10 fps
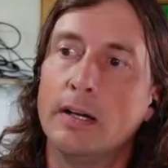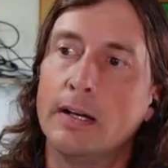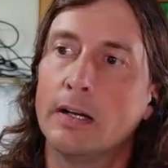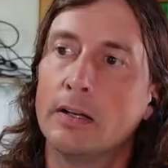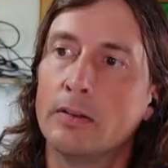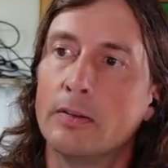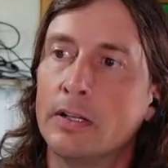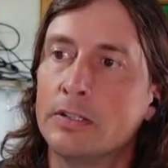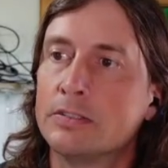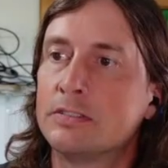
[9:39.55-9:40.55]

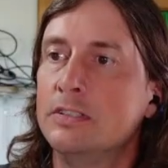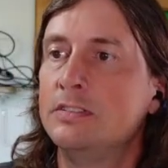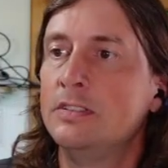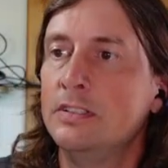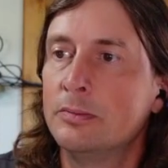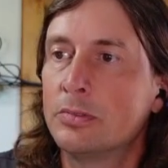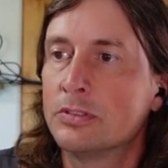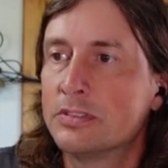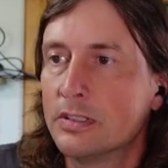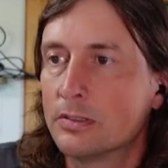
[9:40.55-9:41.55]
LCC in
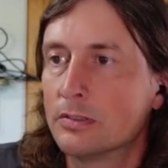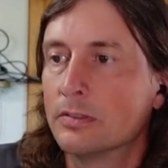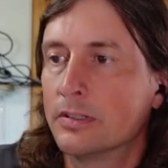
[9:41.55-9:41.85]
Brazil.